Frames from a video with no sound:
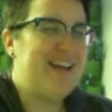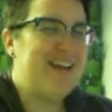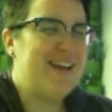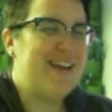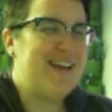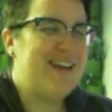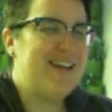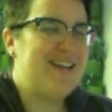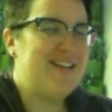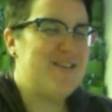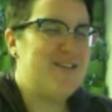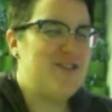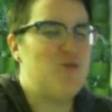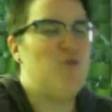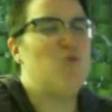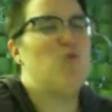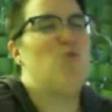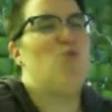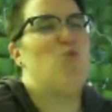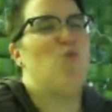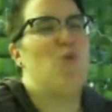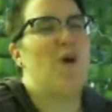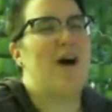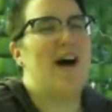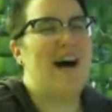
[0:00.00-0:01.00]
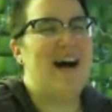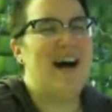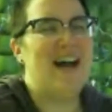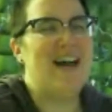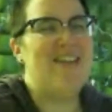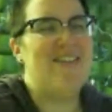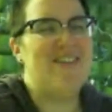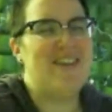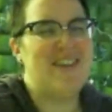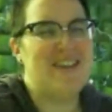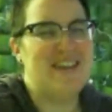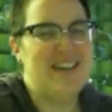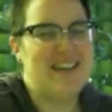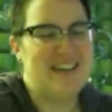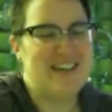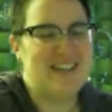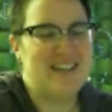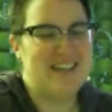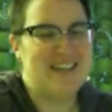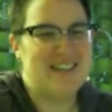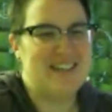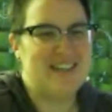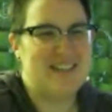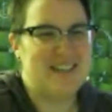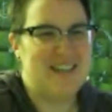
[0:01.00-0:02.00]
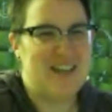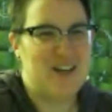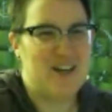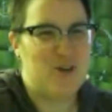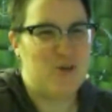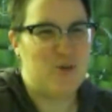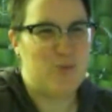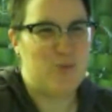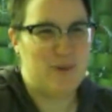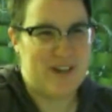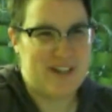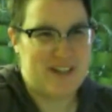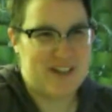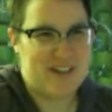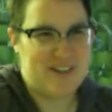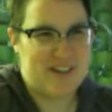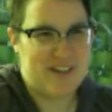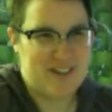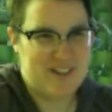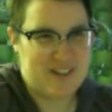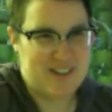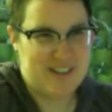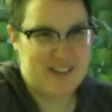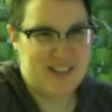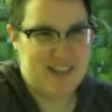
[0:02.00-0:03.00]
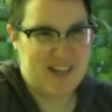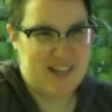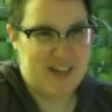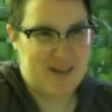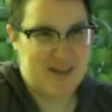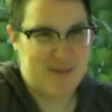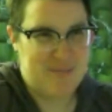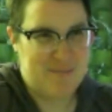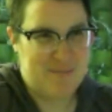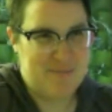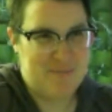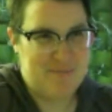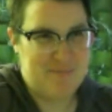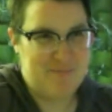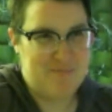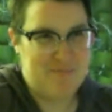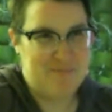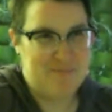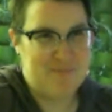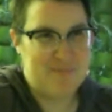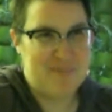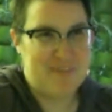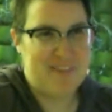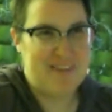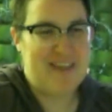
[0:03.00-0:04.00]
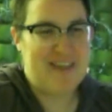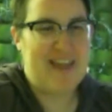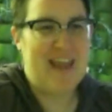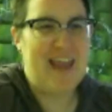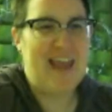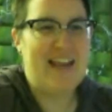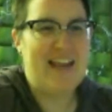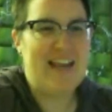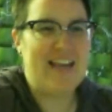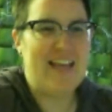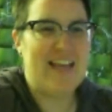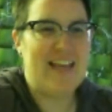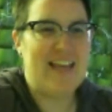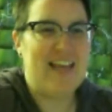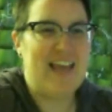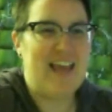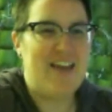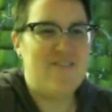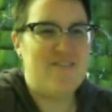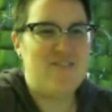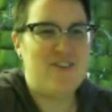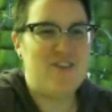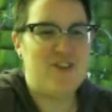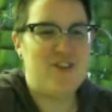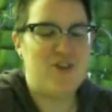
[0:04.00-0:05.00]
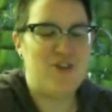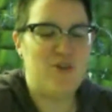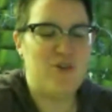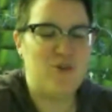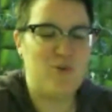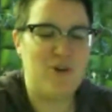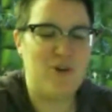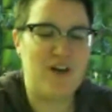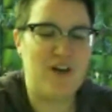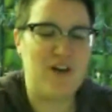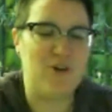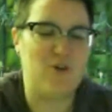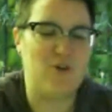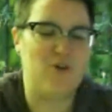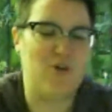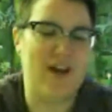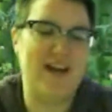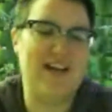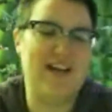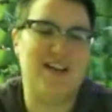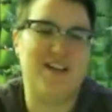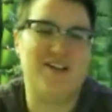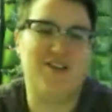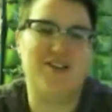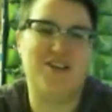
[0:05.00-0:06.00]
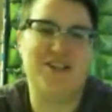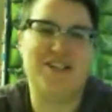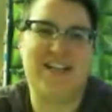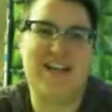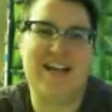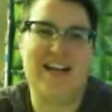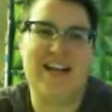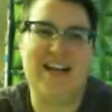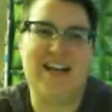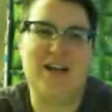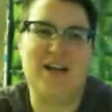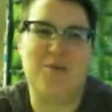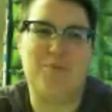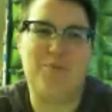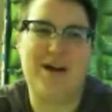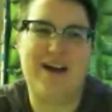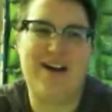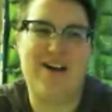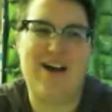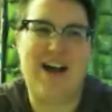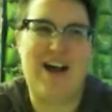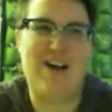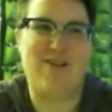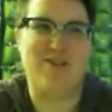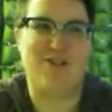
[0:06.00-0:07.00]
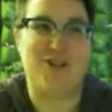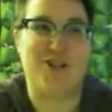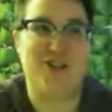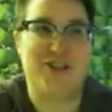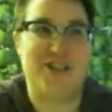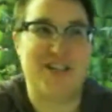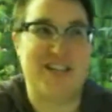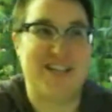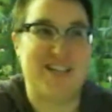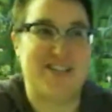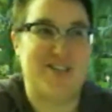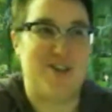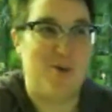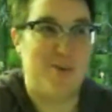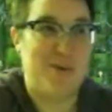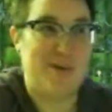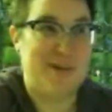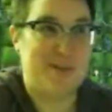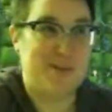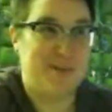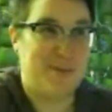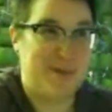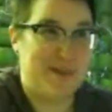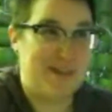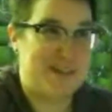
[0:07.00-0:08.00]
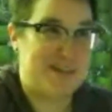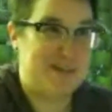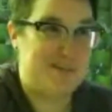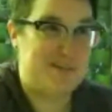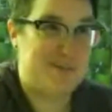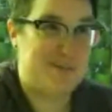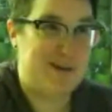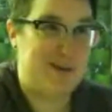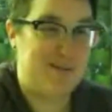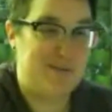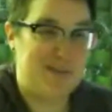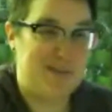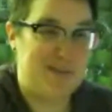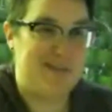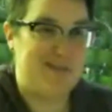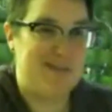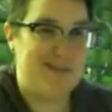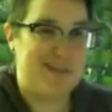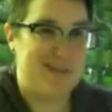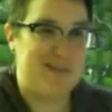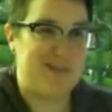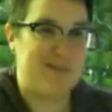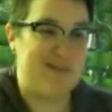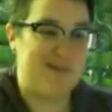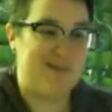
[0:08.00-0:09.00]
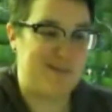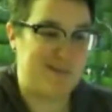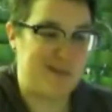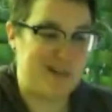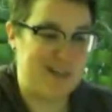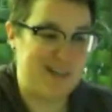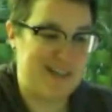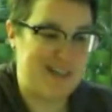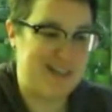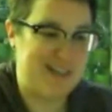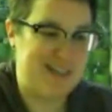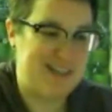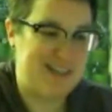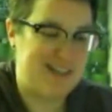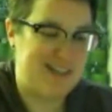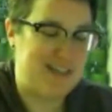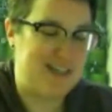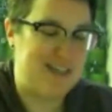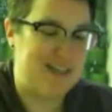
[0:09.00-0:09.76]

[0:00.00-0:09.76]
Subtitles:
into why they needed this letter written to them can give you a great understanding about how church has always worked and probably always will work.